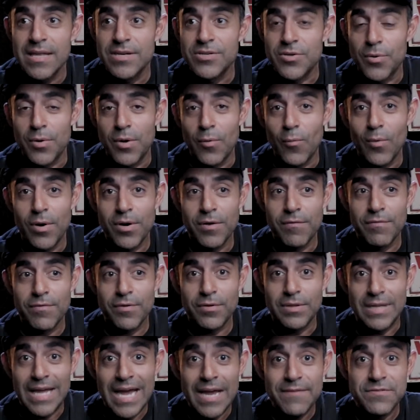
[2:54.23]
during one of
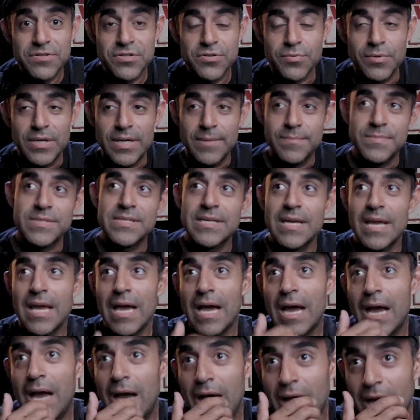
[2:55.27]
their live streams,
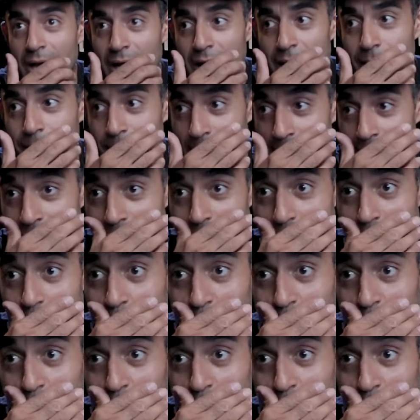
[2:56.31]
I